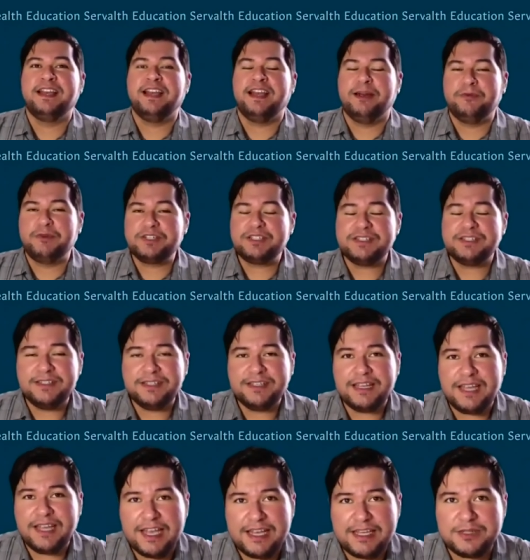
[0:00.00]
and we're still
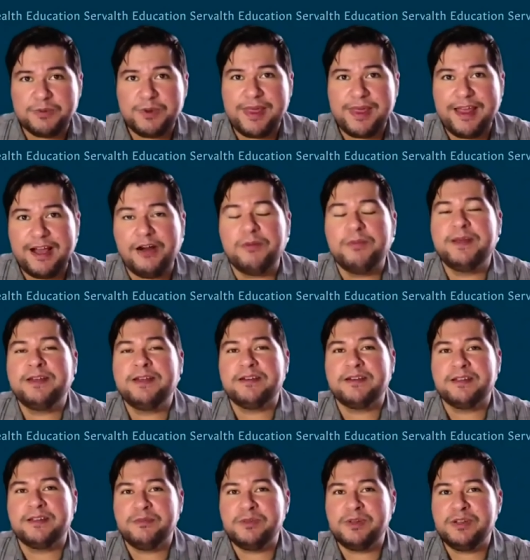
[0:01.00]
engaged with helping your
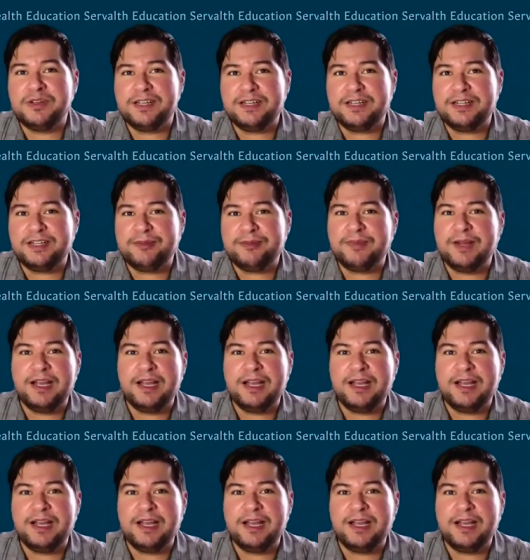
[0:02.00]
community,